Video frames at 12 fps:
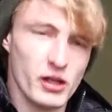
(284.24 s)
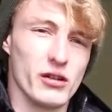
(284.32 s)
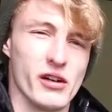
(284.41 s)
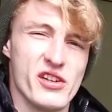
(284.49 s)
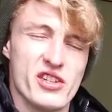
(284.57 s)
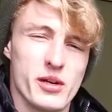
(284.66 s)

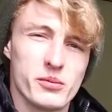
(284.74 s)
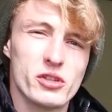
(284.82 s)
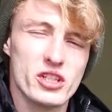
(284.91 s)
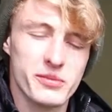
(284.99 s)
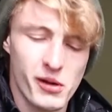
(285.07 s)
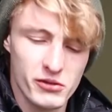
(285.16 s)
Alright, so I'm
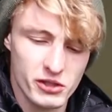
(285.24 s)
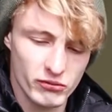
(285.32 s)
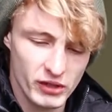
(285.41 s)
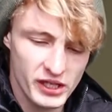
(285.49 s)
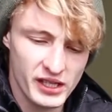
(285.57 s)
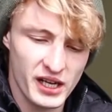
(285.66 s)
just about to
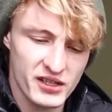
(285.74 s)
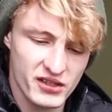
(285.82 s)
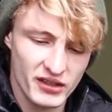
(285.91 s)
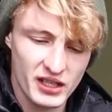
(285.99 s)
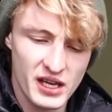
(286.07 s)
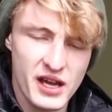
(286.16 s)
recast
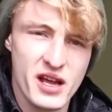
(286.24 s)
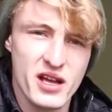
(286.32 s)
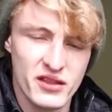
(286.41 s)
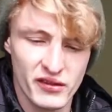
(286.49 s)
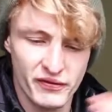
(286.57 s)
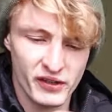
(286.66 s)
the
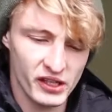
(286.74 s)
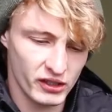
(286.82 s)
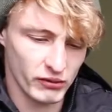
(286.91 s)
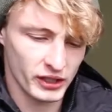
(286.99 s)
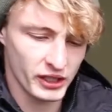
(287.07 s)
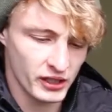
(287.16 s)
feeder
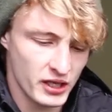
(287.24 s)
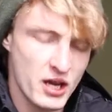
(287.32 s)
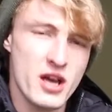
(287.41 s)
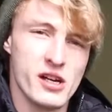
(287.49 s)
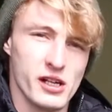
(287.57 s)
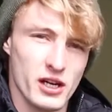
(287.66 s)
rig,
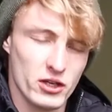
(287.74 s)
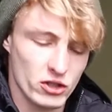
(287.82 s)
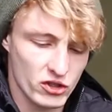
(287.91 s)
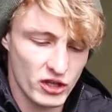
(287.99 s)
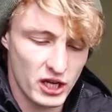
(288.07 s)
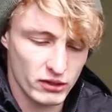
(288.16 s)
and I
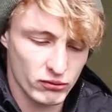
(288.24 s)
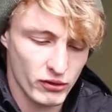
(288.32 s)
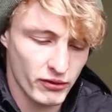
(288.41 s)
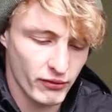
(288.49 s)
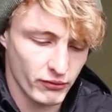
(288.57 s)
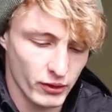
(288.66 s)
just thought I'd run
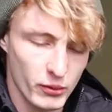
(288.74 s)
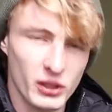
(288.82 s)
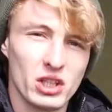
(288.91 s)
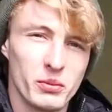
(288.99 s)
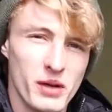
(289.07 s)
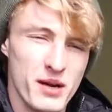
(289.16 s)
through a
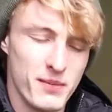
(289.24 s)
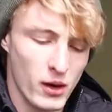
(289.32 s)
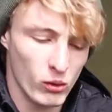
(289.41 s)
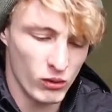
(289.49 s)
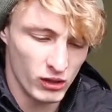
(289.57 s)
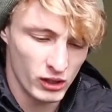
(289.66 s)
little bit
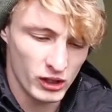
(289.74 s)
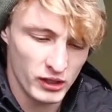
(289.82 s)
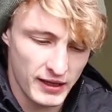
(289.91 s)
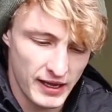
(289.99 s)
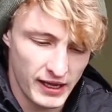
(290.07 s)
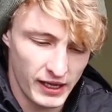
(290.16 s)
about
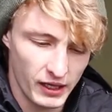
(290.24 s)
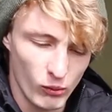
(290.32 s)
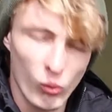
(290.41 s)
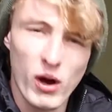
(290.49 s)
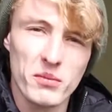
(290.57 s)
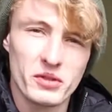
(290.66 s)

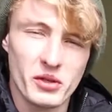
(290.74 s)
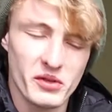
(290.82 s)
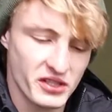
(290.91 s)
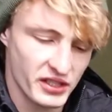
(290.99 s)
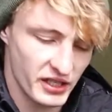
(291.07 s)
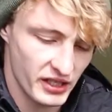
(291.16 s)
what I'm doing
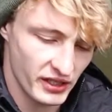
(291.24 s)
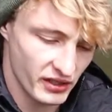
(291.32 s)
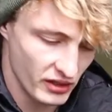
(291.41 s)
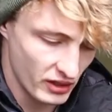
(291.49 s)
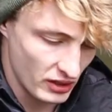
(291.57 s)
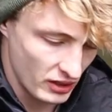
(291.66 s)
today.
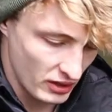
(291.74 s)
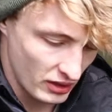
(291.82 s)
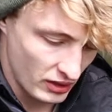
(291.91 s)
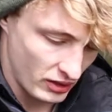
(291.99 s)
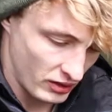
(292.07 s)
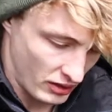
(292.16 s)

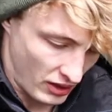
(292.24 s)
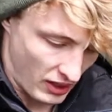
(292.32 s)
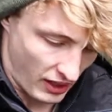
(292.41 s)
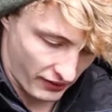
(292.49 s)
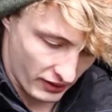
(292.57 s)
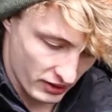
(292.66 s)

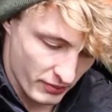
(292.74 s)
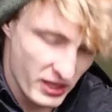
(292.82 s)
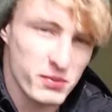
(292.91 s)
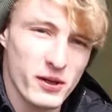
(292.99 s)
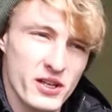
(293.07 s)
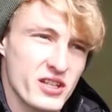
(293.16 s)
I think the
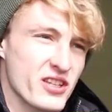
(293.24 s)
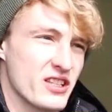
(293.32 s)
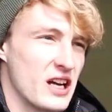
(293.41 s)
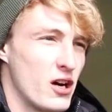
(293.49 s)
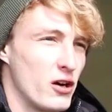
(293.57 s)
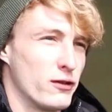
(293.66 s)
best place to
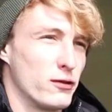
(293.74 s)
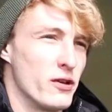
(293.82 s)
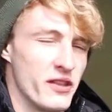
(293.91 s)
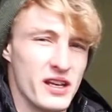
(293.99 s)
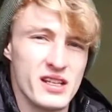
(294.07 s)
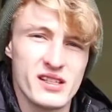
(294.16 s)
start off
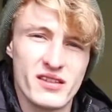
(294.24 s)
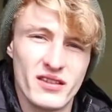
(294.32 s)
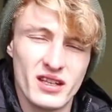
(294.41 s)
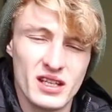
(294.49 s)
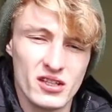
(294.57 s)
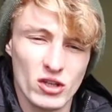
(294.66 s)
with is
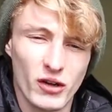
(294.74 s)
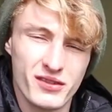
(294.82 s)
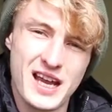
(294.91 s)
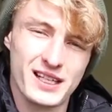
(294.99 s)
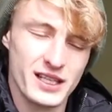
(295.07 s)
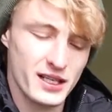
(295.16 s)
the sort of
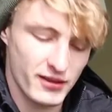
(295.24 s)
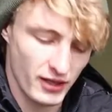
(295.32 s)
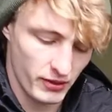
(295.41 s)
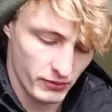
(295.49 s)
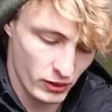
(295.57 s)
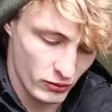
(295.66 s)
technique that
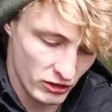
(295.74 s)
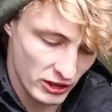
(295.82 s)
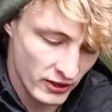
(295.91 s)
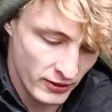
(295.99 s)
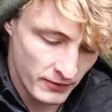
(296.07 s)
I'm using.